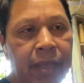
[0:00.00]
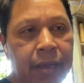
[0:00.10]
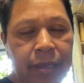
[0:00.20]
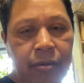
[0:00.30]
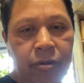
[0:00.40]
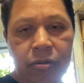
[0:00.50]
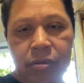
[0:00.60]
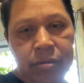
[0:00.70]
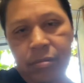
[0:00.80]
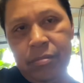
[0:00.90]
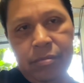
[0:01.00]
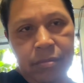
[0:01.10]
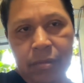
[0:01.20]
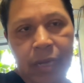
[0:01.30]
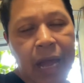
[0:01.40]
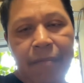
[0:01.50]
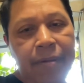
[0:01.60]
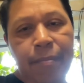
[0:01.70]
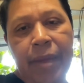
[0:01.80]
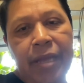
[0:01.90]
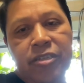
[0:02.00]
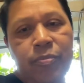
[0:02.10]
you could have a major